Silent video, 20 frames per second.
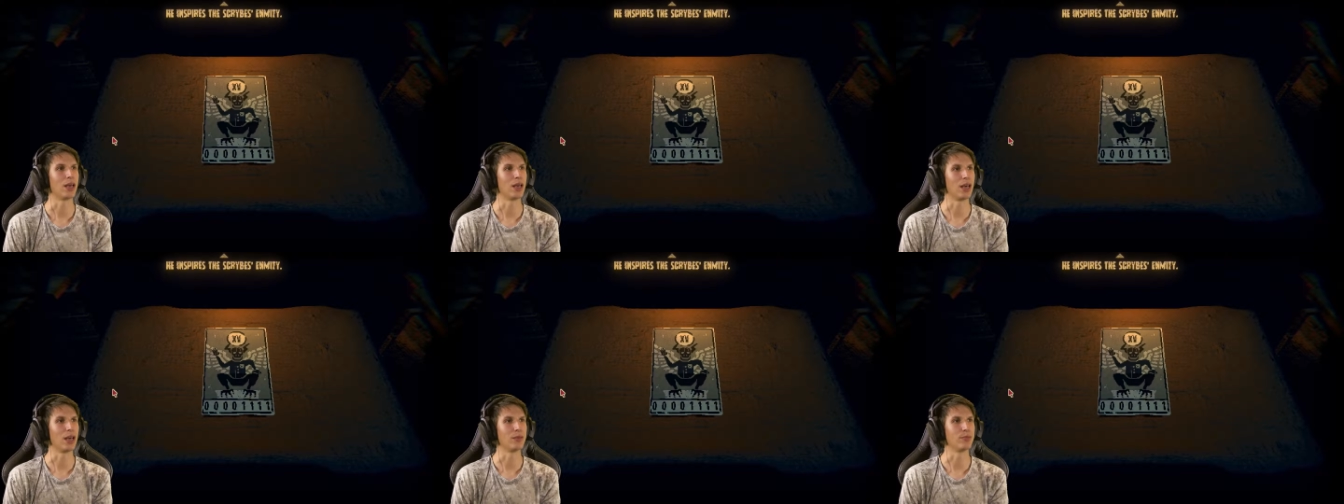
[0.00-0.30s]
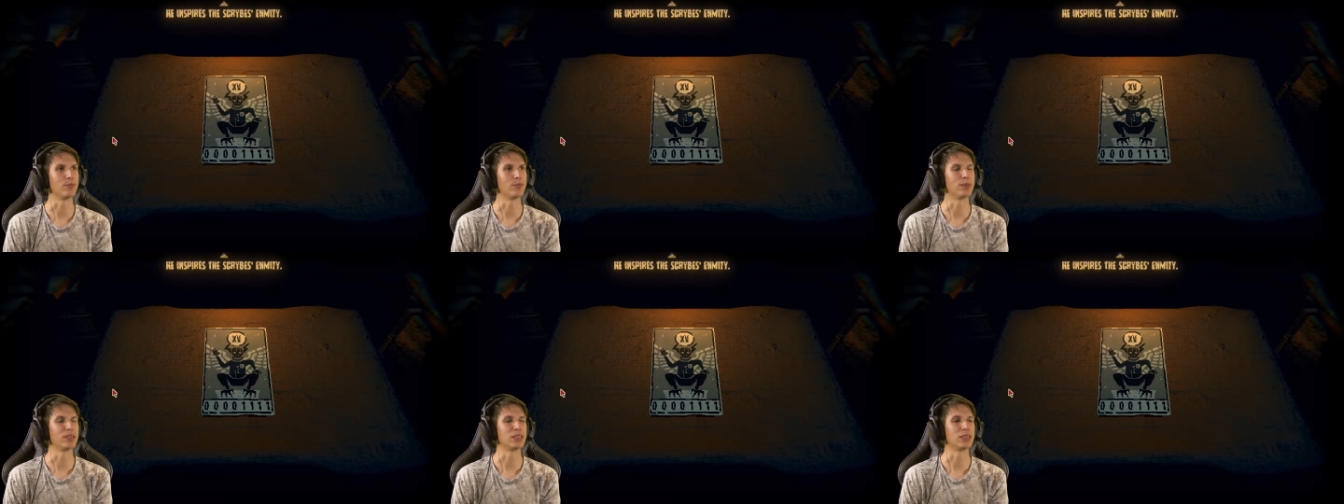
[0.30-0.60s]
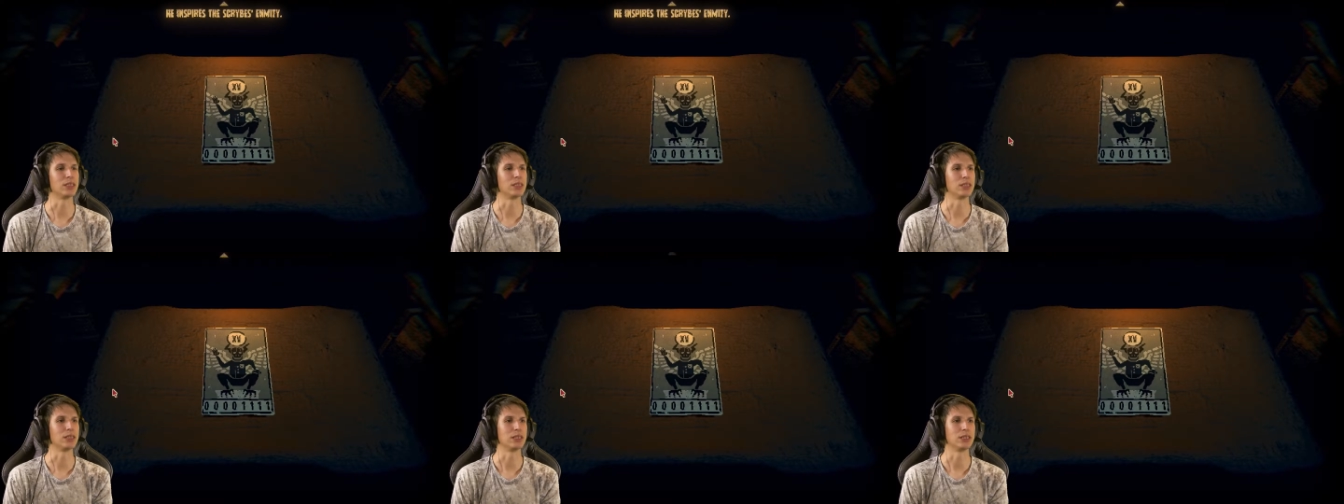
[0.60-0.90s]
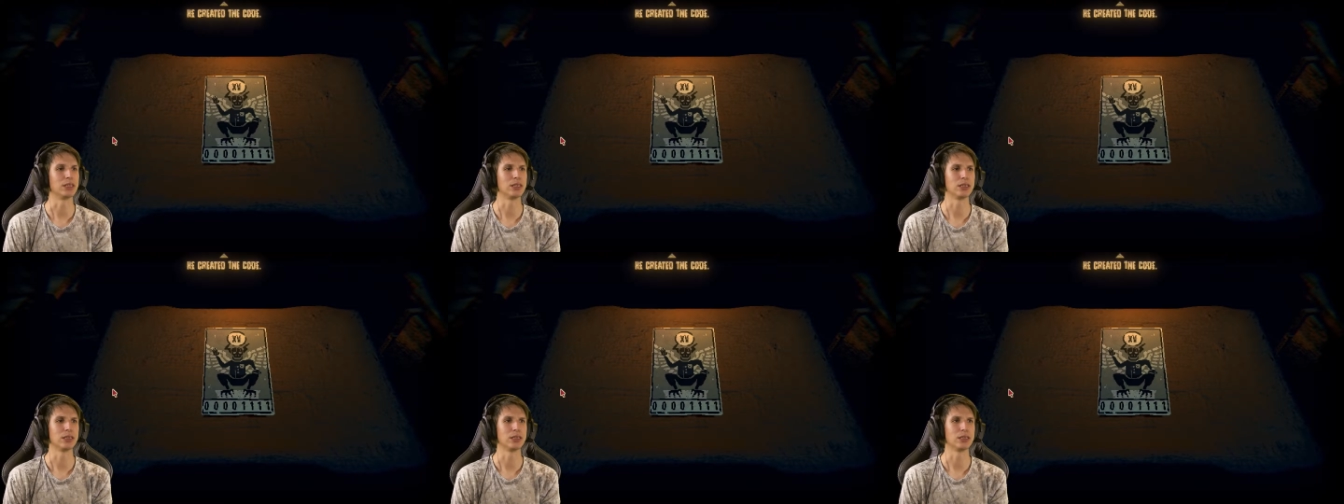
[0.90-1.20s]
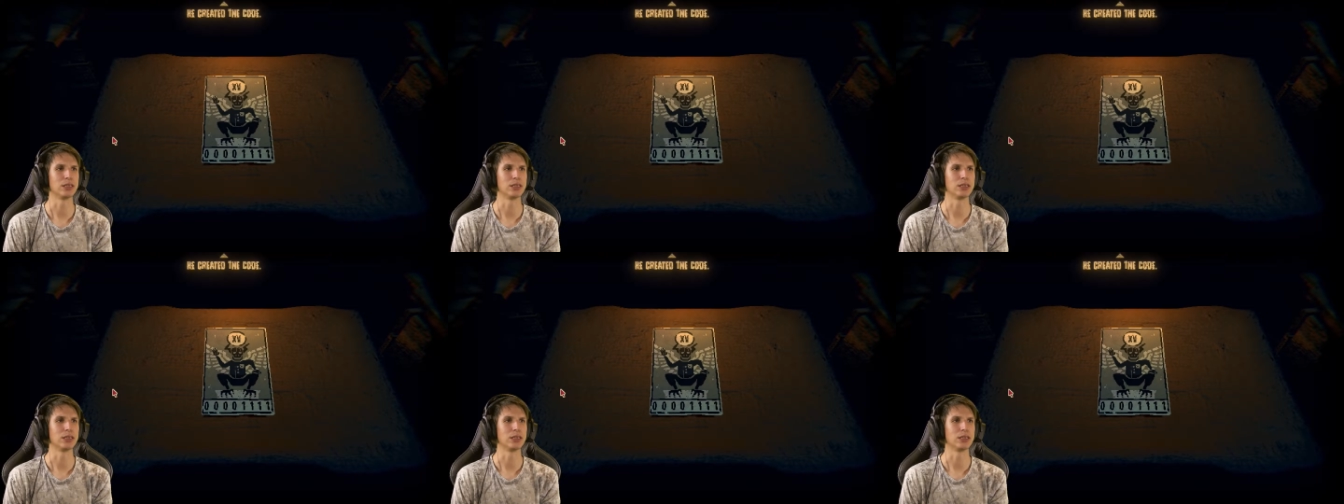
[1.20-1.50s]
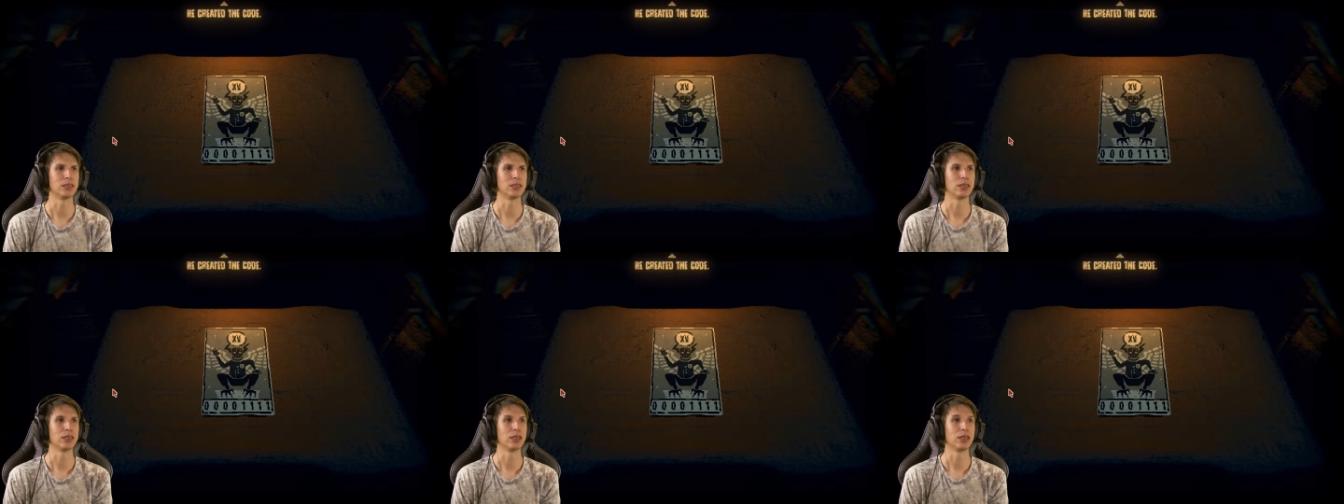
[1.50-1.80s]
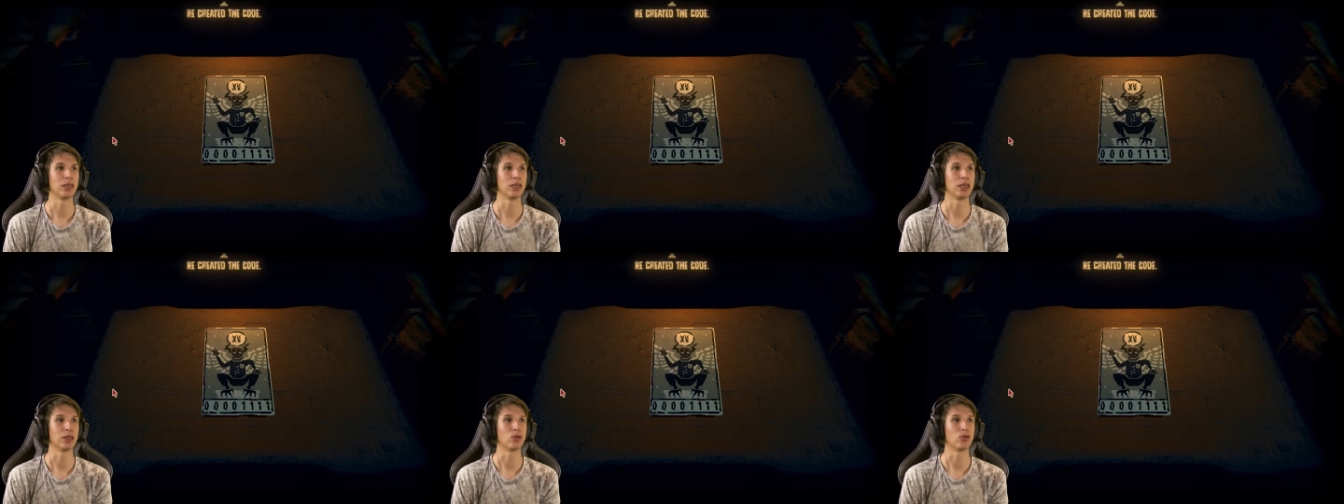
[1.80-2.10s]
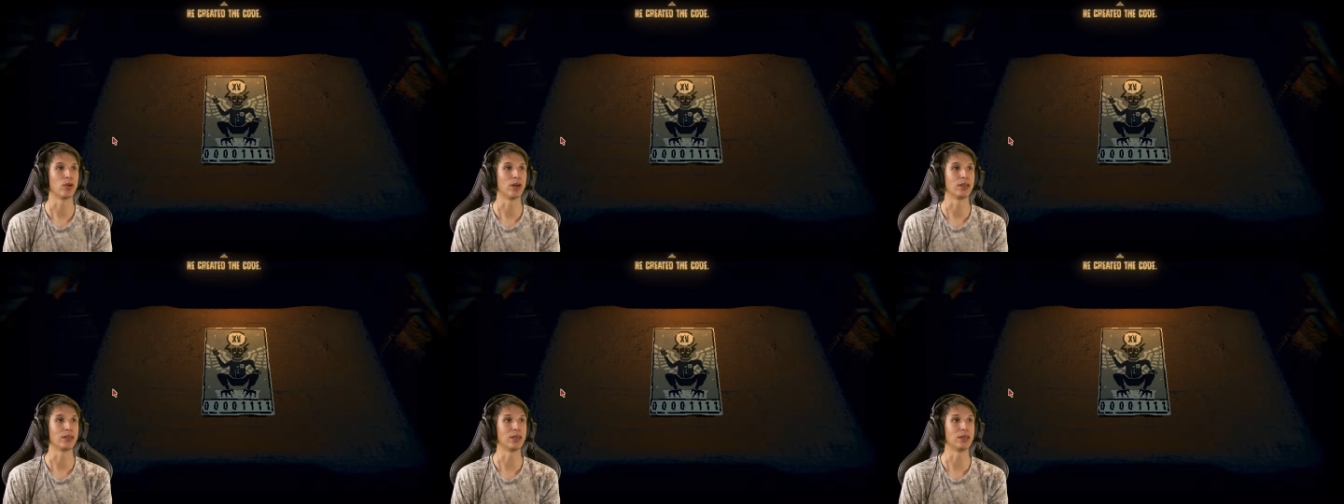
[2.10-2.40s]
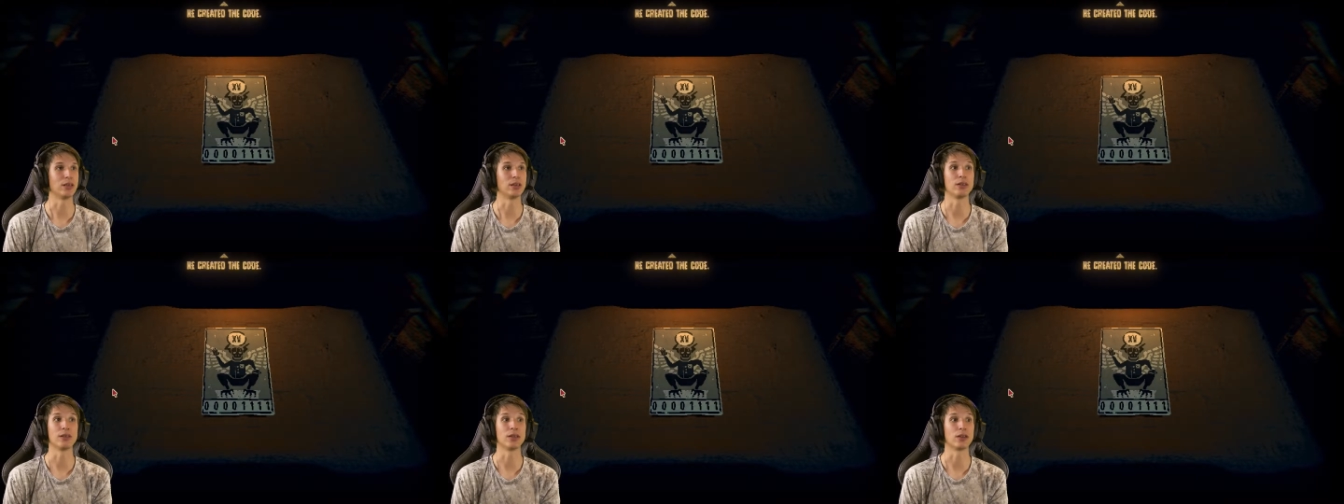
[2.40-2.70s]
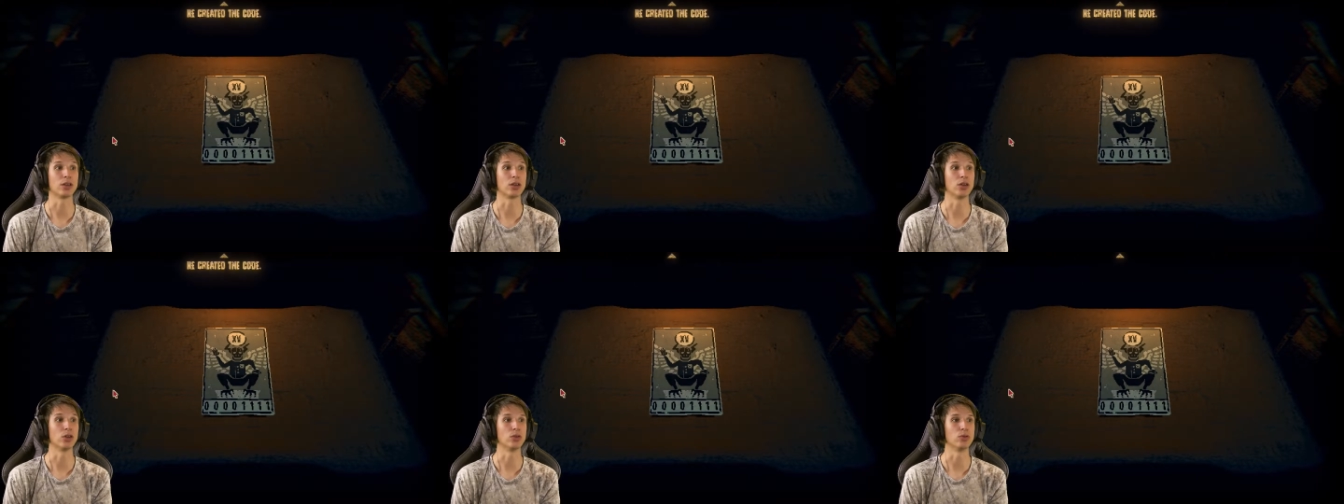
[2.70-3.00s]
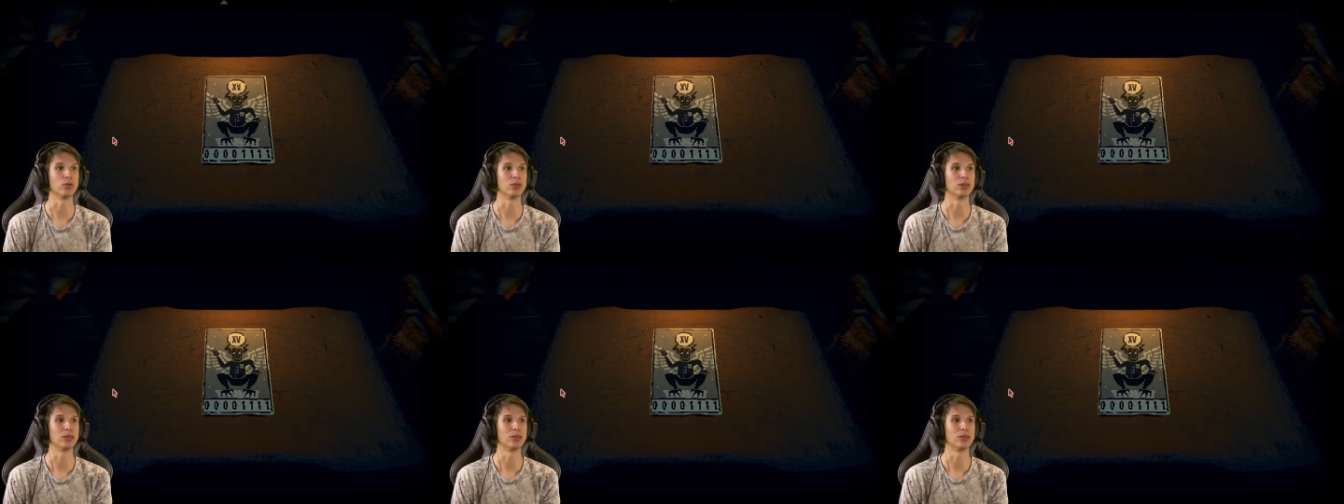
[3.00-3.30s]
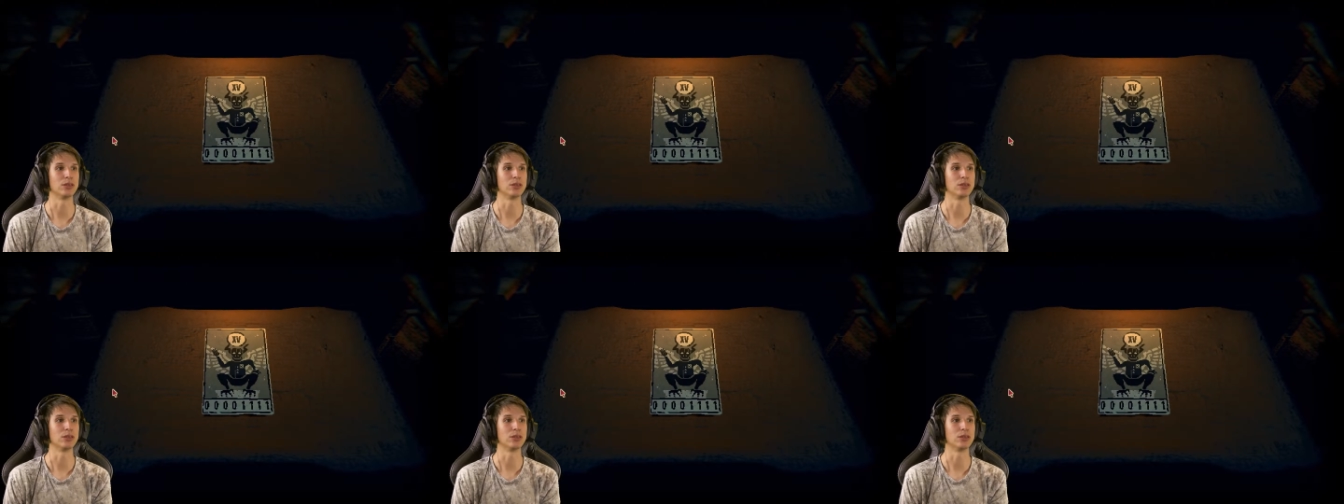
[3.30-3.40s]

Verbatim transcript: enmity he created the code.